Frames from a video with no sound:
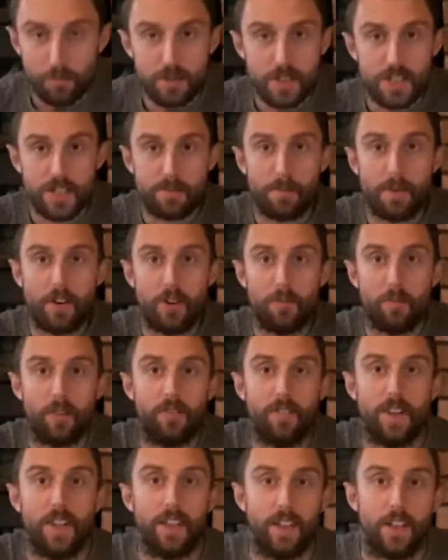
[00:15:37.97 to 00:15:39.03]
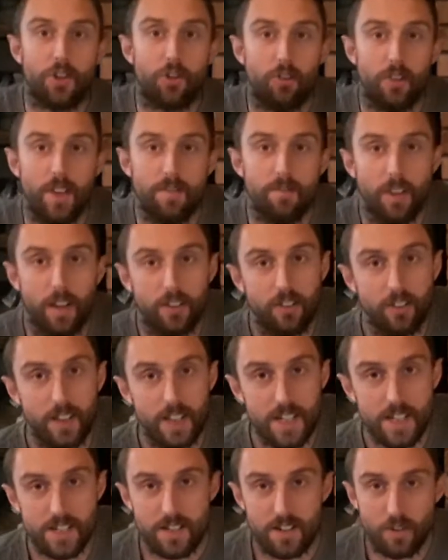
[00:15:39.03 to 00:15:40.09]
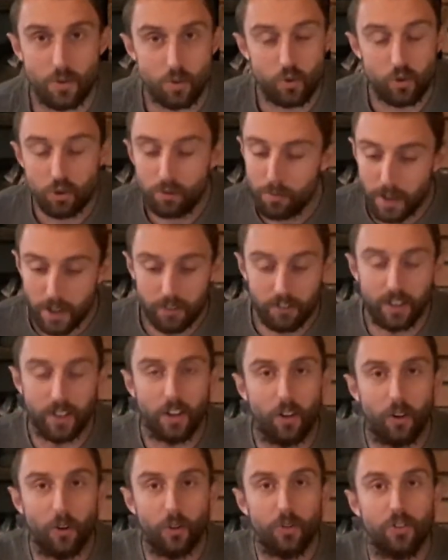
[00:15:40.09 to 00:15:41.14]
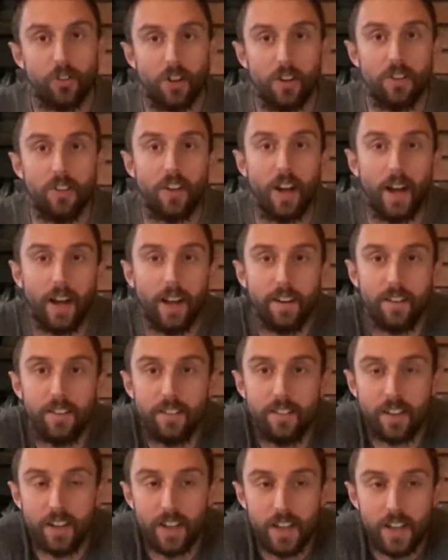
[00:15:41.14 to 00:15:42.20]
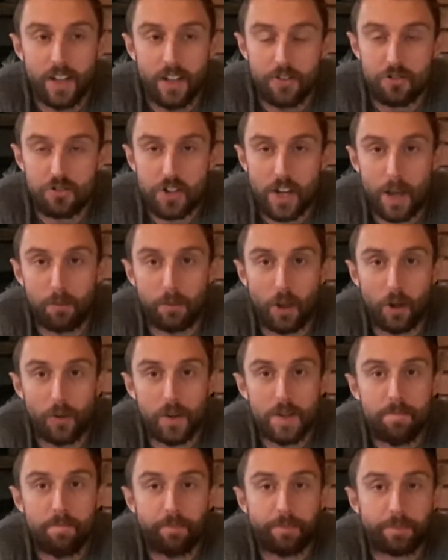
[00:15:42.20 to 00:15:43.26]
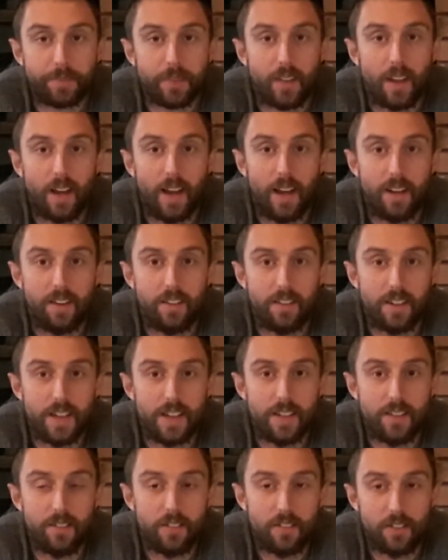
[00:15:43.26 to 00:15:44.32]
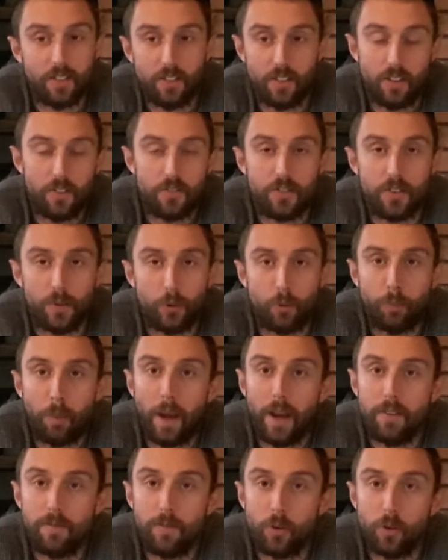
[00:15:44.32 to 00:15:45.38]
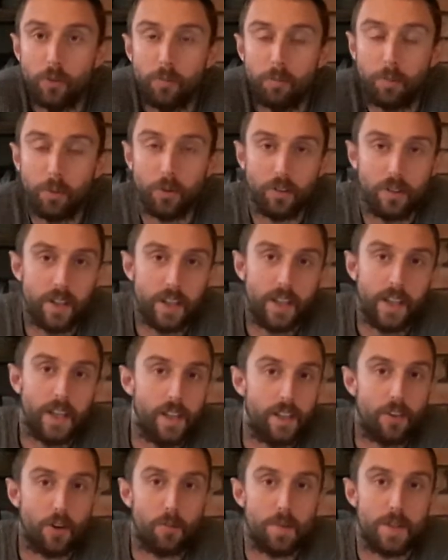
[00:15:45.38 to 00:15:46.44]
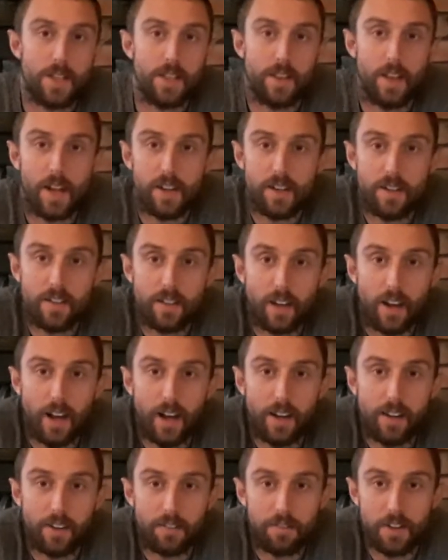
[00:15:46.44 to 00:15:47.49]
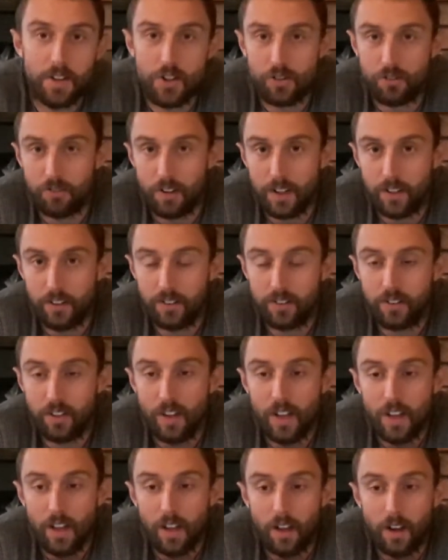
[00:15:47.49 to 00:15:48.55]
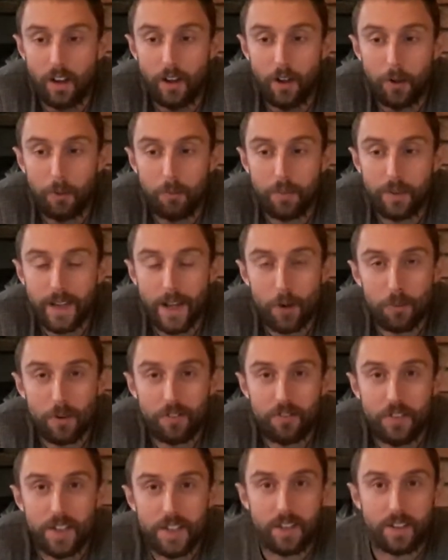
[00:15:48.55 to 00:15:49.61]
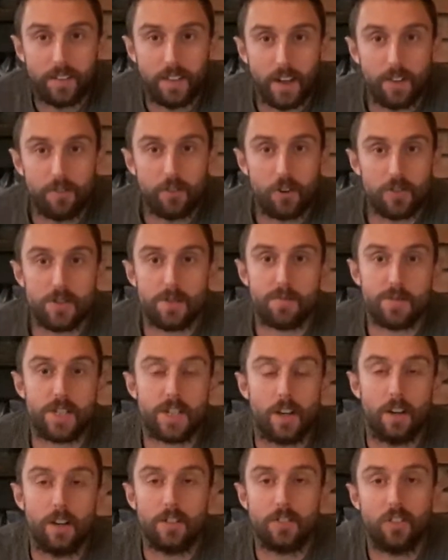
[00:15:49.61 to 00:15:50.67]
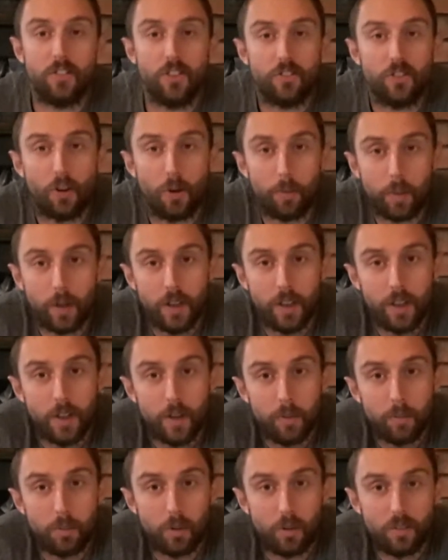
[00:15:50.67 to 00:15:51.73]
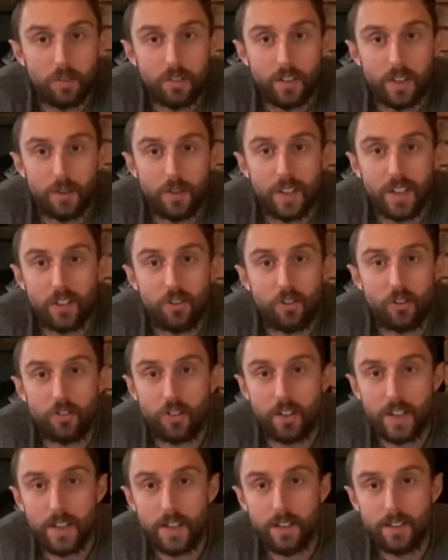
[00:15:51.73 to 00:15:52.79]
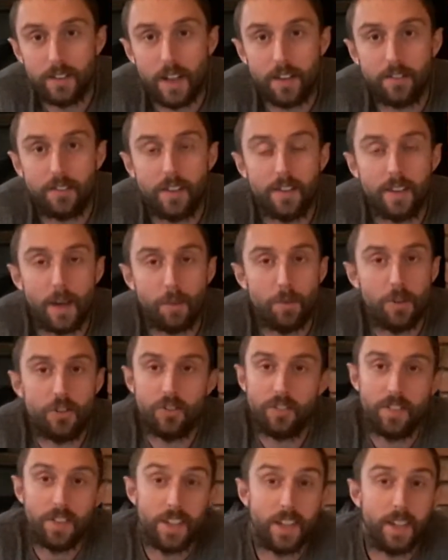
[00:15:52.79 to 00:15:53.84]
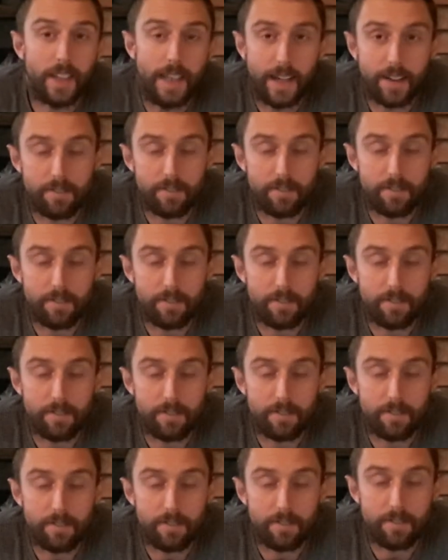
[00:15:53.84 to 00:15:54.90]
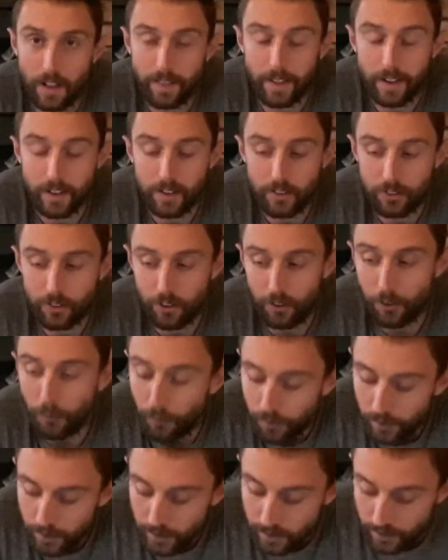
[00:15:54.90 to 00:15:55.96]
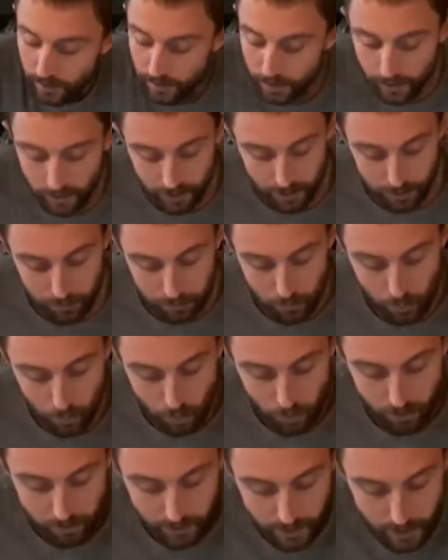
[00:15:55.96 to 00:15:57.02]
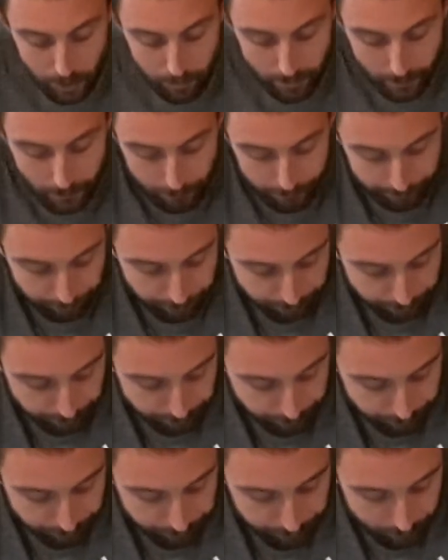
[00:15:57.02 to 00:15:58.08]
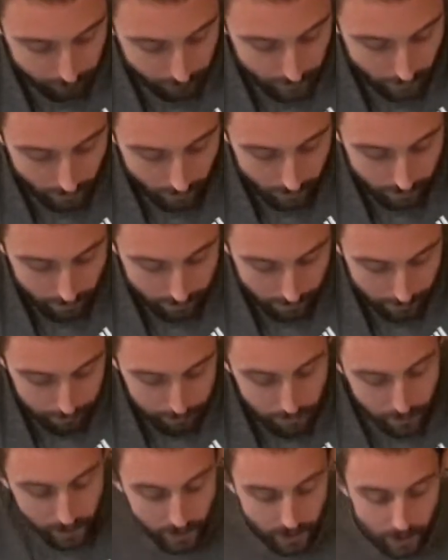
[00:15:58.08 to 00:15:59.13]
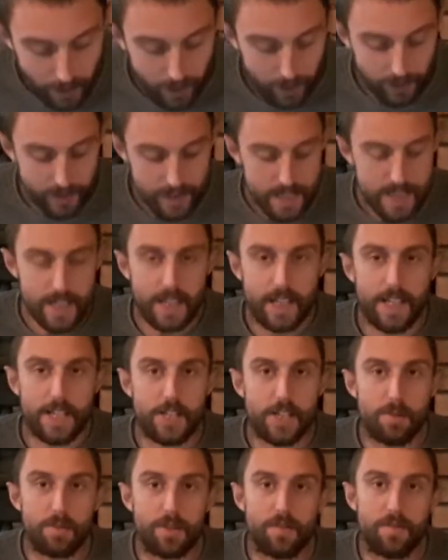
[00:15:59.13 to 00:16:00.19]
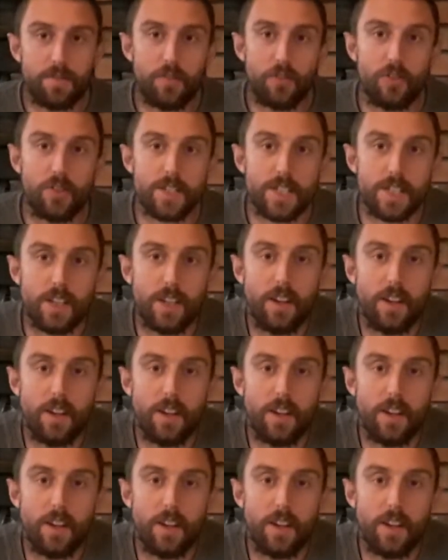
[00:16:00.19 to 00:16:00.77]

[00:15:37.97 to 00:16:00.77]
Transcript: up smearing my feet literally in Vaseline, so smearing loads on and just kept going, and obviously it was painful, but it got me to the end and I finished the race. Now my feet, they have got some scars on the top, but you know, it didn't cause any lasting damage and they didn't get infected or anything like that, so worth thinking about. And like I say, in terms of foot